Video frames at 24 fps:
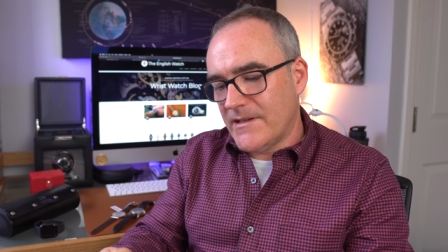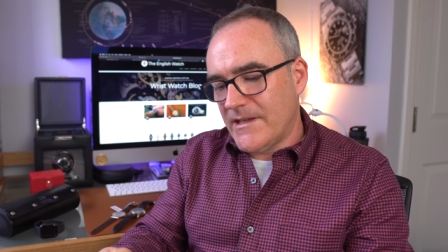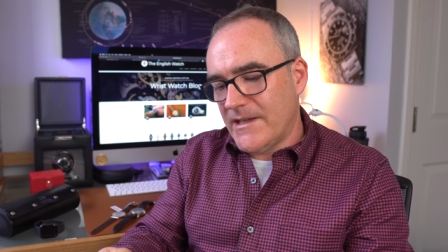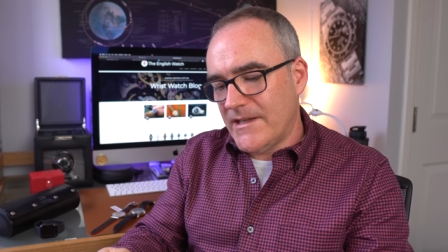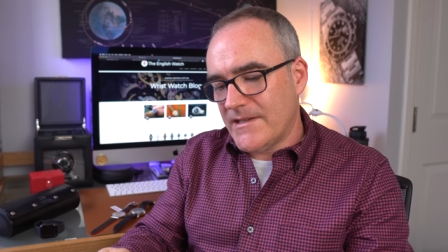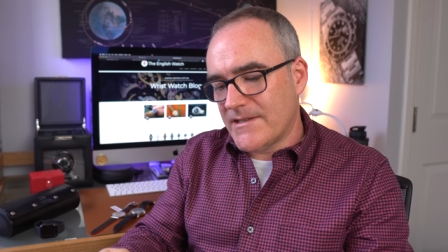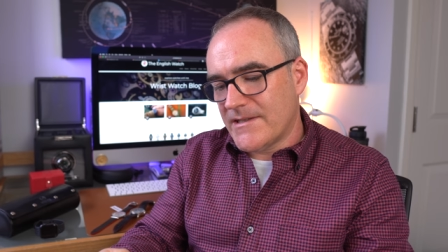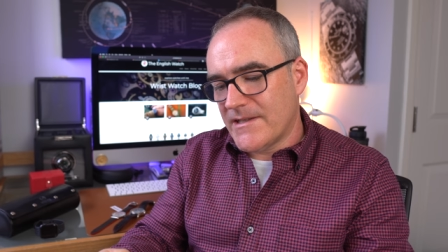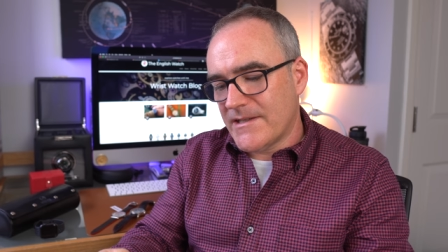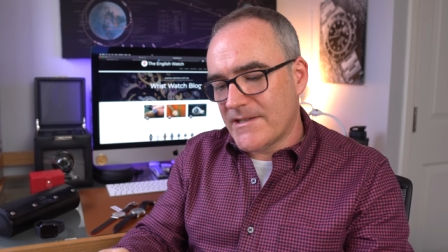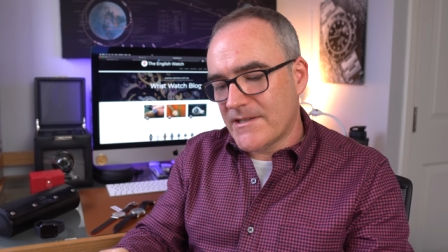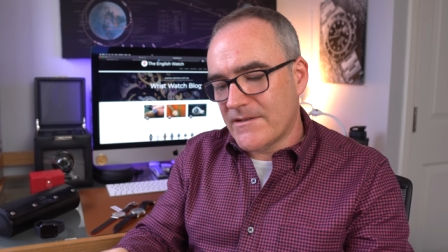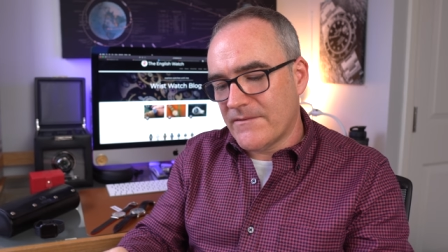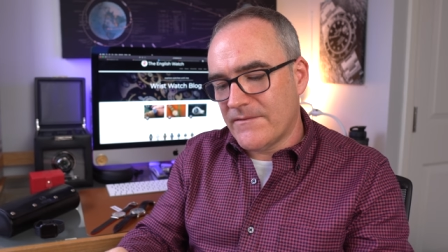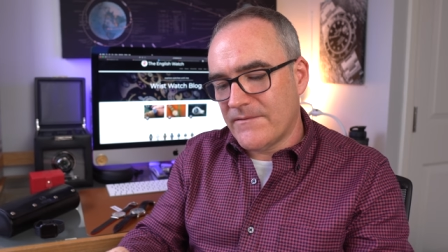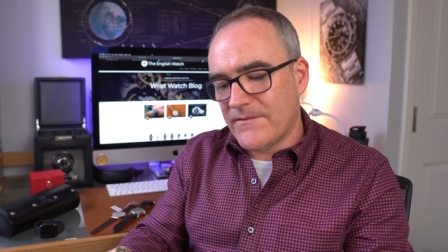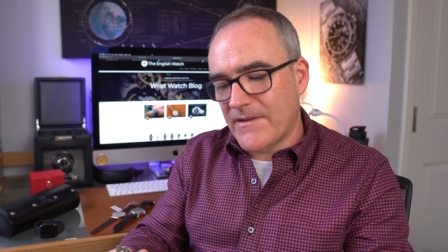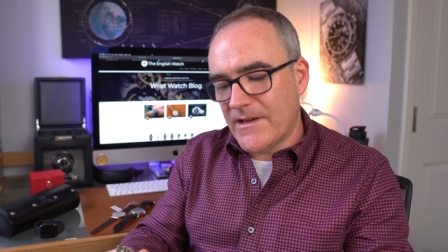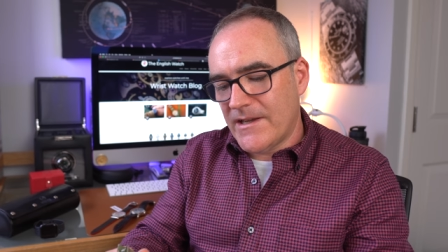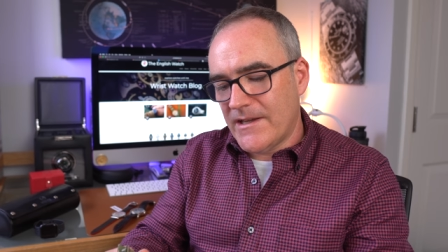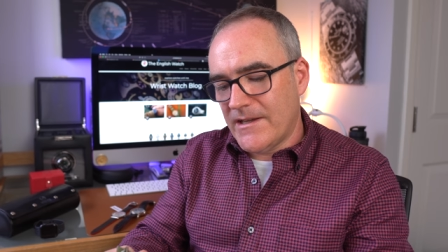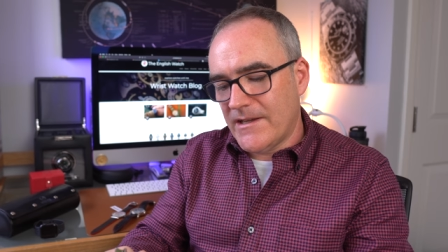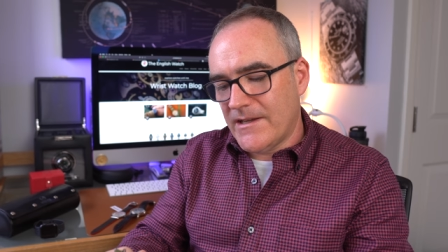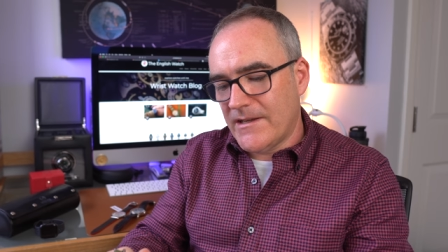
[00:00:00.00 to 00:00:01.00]
is this a
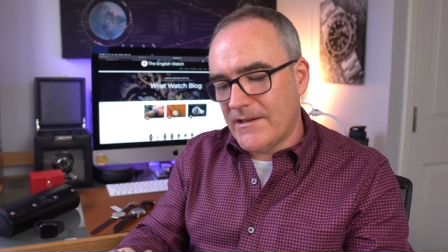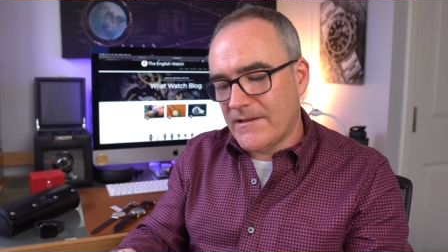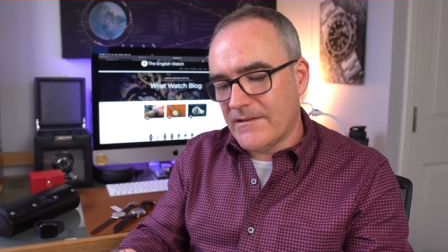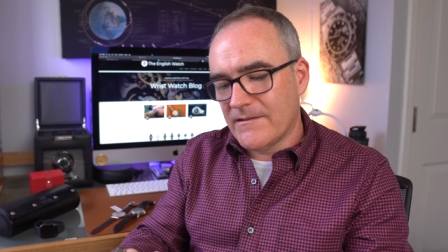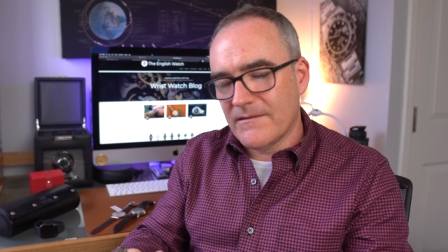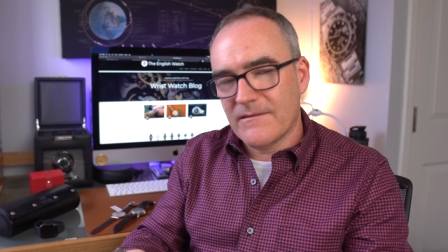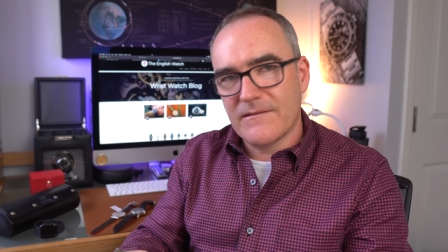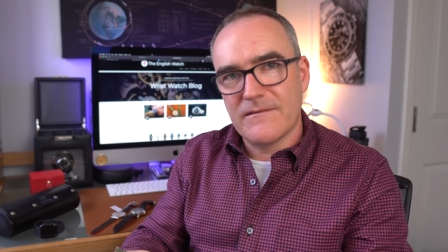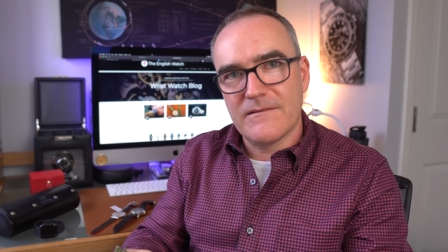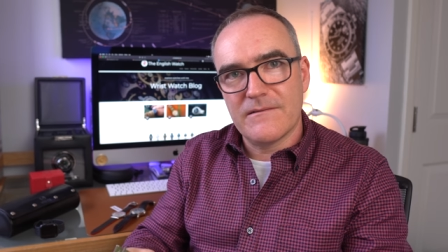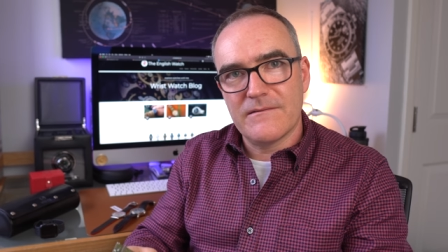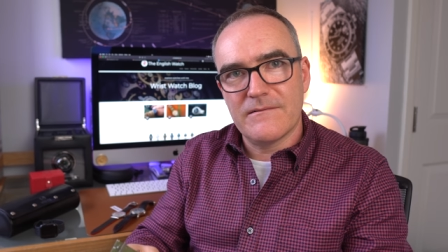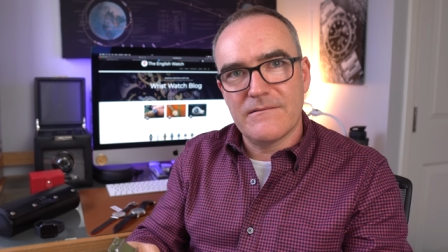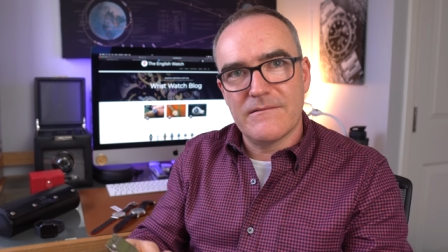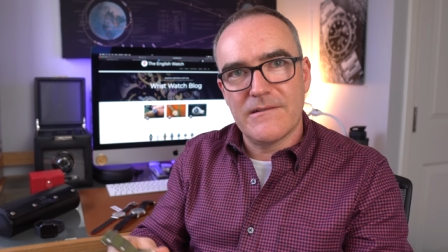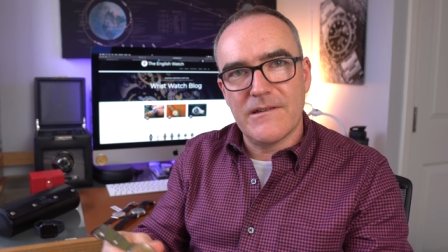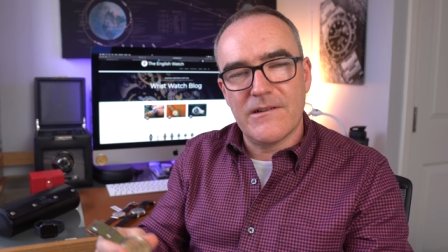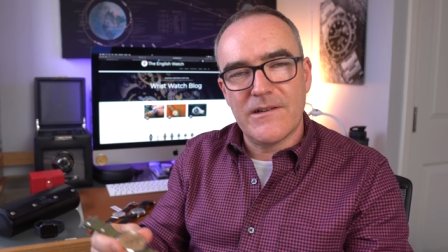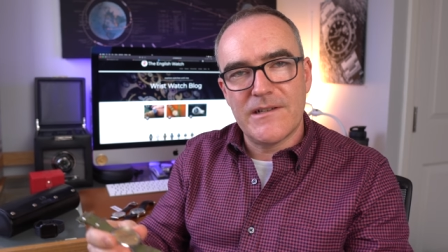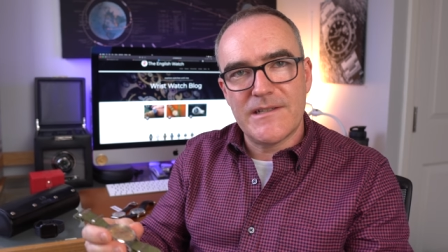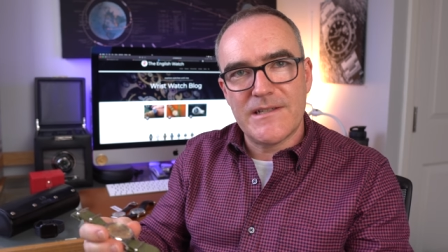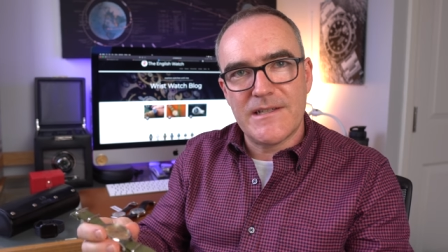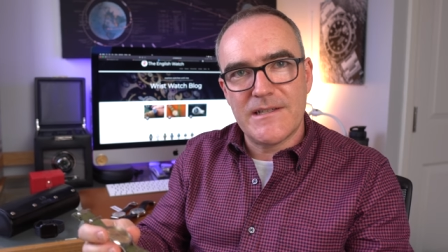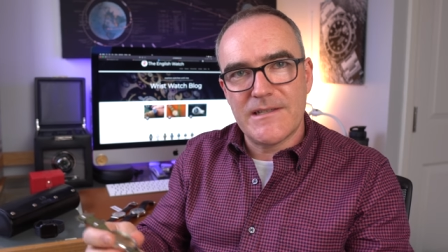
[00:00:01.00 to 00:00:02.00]
fake
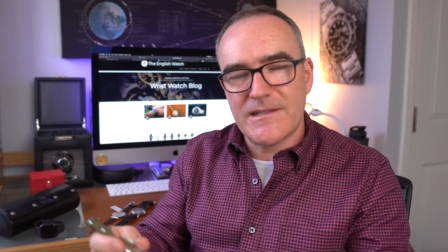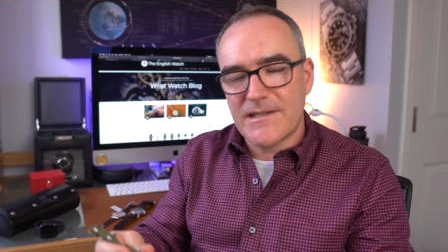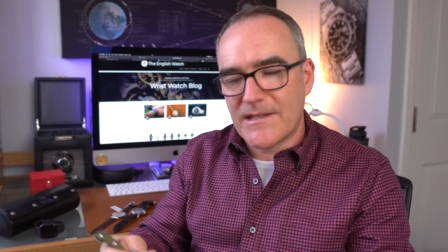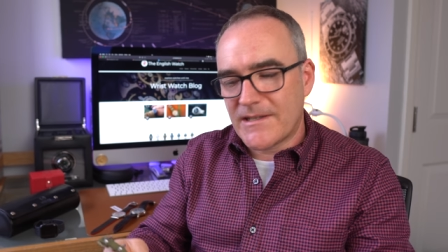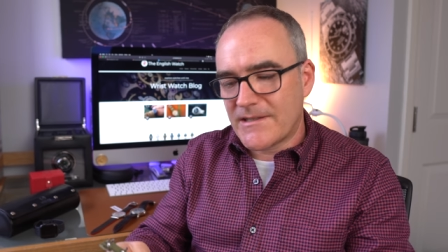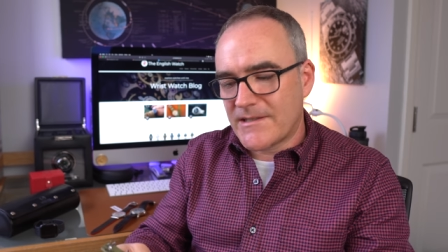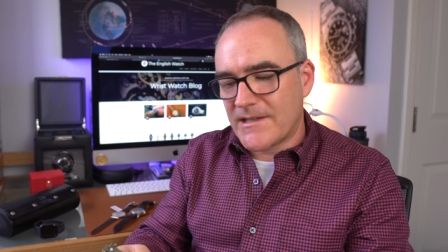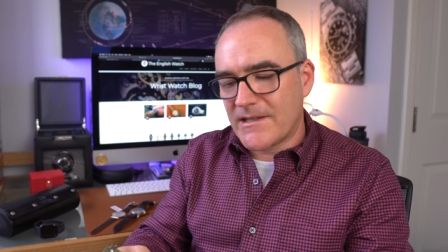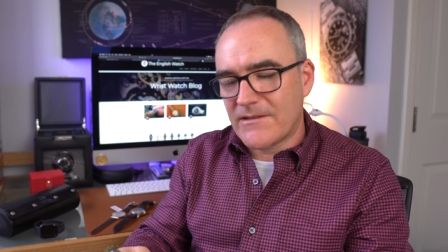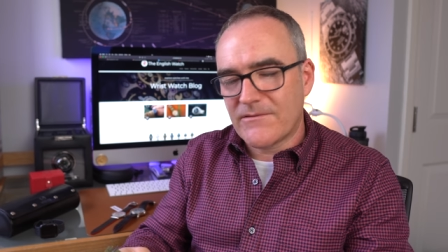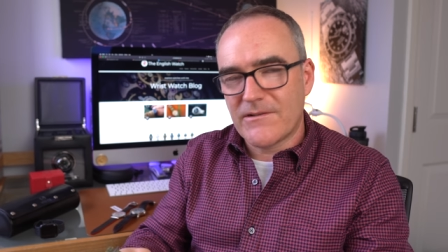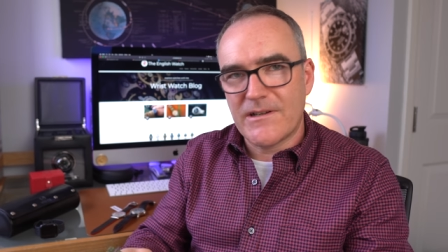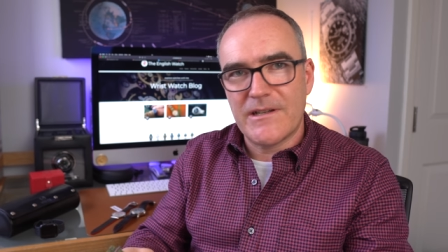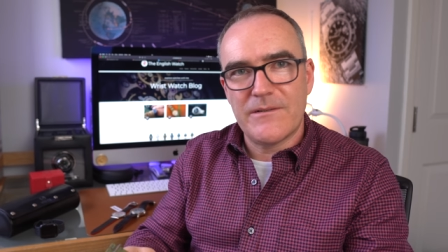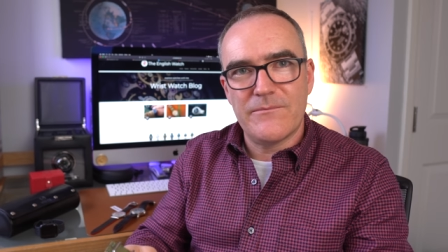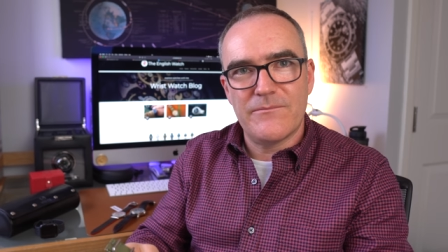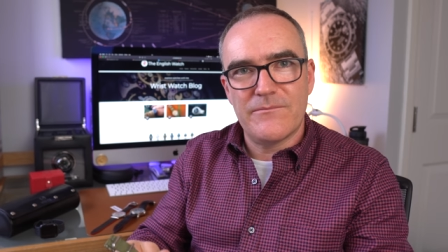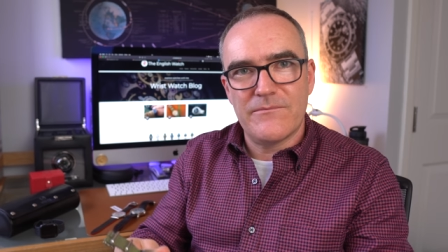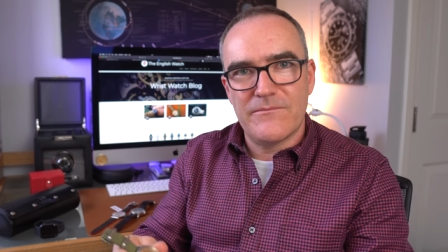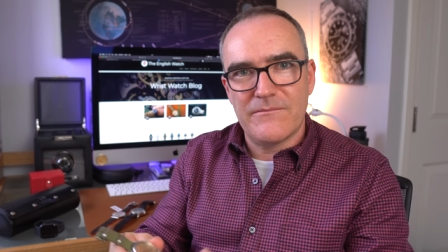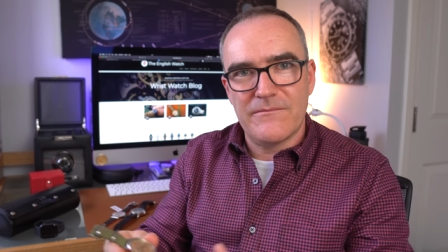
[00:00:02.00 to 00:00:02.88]
1963?